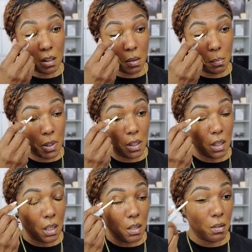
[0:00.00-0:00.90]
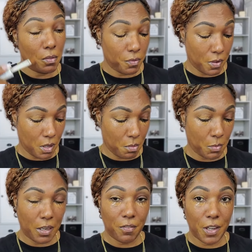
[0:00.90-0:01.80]
little bit of
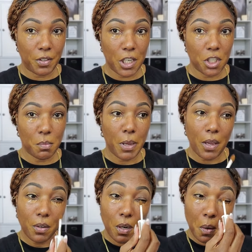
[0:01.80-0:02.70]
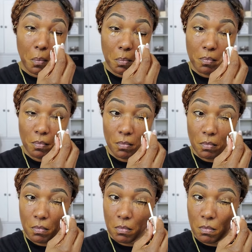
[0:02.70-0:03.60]
um, like foundation powder
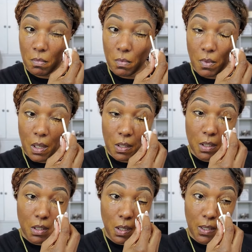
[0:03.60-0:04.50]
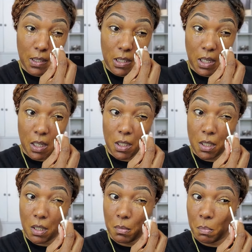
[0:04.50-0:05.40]
and that's all it
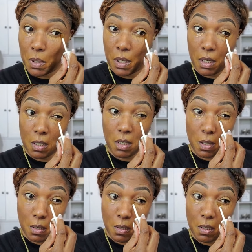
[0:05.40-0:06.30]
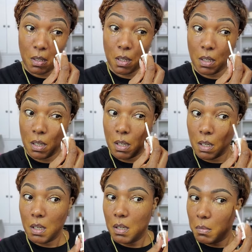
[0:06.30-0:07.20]
takes. But
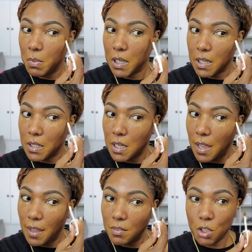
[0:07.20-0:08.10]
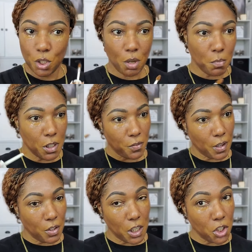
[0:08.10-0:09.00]
because I have so much
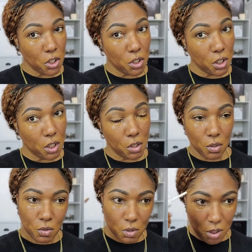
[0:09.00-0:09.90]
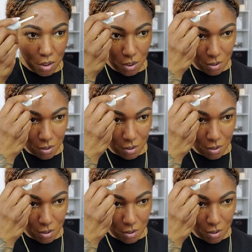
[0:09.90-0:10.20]
foundation to use,